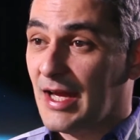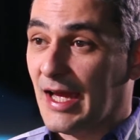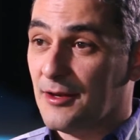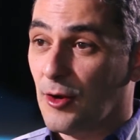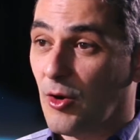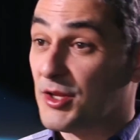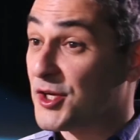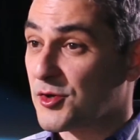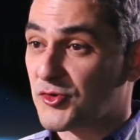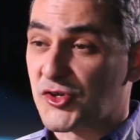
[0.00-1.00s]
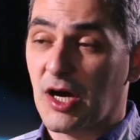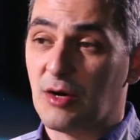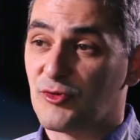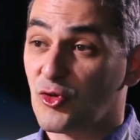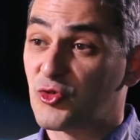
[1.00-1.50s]
and no additional
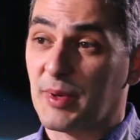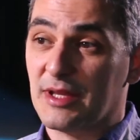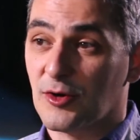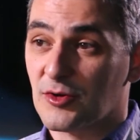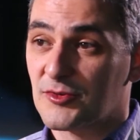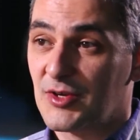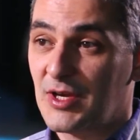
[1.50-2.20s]
shelves, no spindles.